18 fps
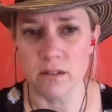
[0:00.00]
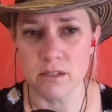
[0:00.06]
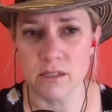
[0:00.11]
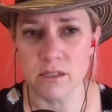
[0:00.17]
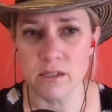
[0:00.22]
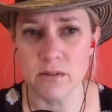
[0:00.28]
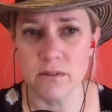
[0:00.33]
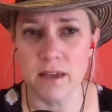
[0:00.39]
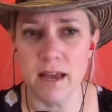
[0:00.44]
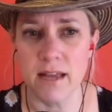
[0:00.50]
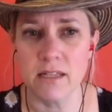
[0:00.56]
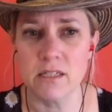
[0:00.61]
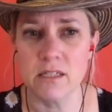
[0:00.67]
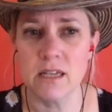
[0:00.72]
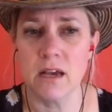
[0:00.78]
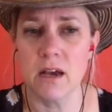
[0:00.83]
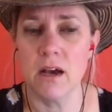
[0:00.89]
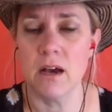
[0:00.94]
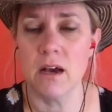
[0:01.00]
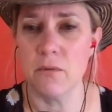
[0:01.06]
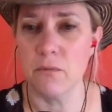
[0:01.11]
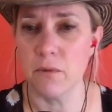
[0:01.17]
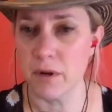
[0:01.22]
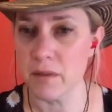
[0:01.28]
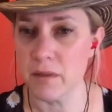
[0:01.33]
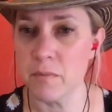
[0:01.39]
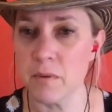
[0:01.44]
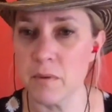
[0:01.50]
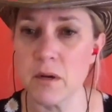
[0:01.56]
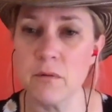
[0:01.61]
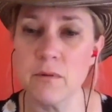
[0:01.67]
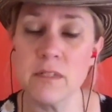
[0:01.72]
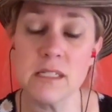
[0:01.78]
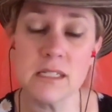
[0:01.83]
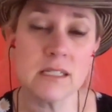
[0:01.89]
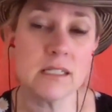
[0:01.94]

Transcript: So that's one of the bigger ones.